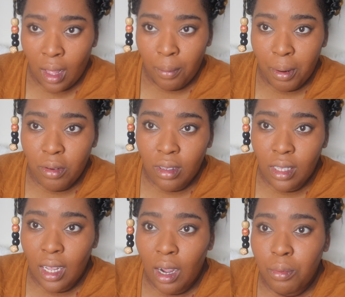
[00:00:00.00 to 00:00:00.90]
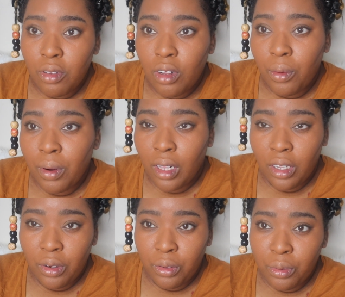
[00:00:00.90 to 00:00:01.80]
Personally, I will start with a
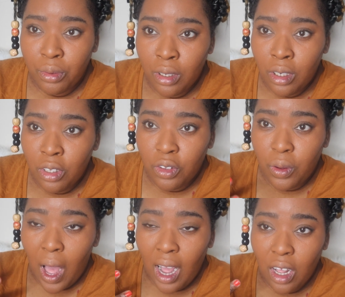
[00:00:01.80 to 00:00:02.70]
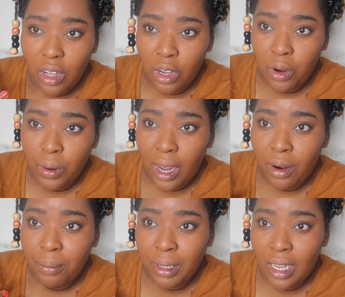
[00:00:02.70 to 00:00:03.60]
little so I can know how
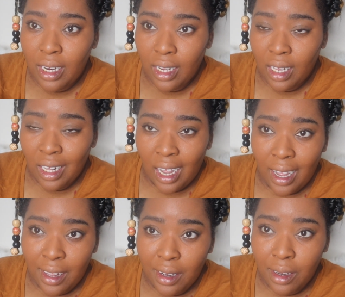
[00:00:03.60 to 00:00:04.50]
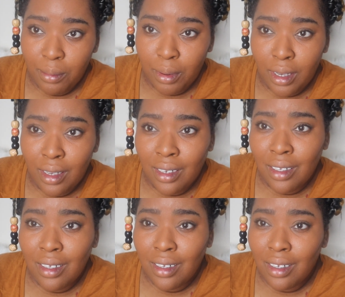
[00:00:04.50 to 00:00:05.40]
to blend a lot, but
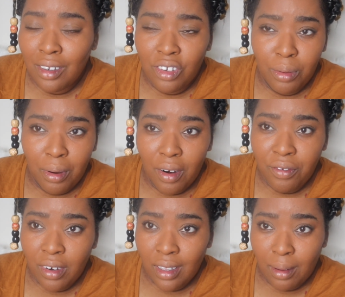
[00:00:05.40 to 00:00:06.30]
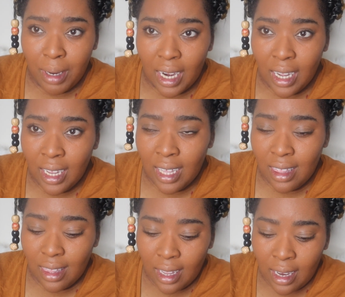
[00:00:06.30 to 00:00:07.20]
it's your preference. I'm not
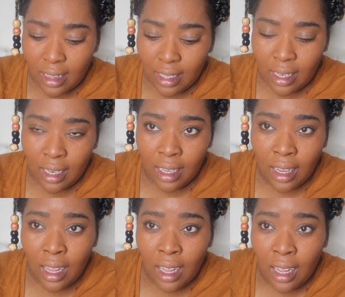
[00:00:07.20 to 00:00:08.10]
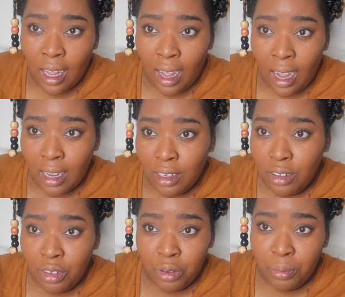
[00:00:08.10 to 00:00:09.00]
against anything. I
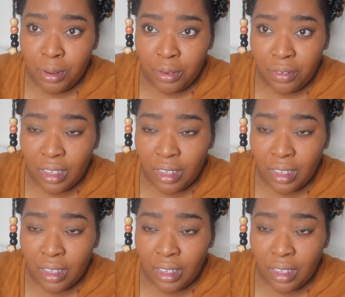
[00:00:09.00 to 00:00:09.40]
do both.